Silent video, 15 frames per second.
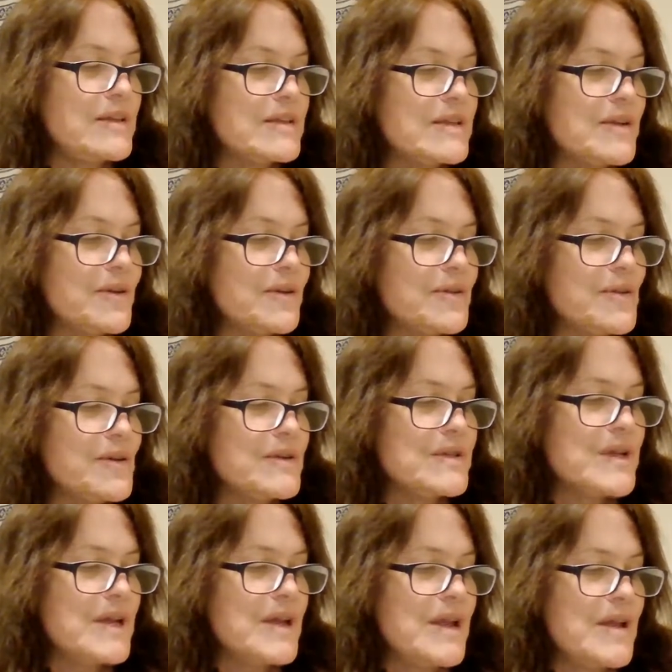skilled
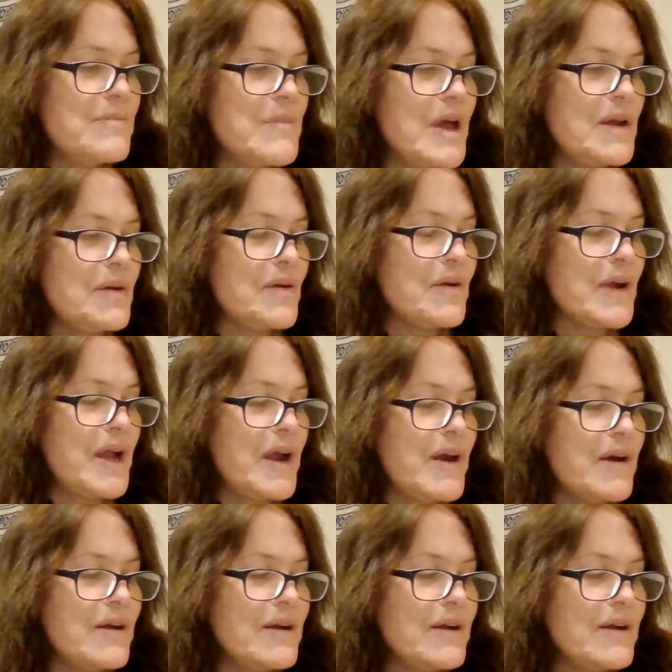nursing and medical care.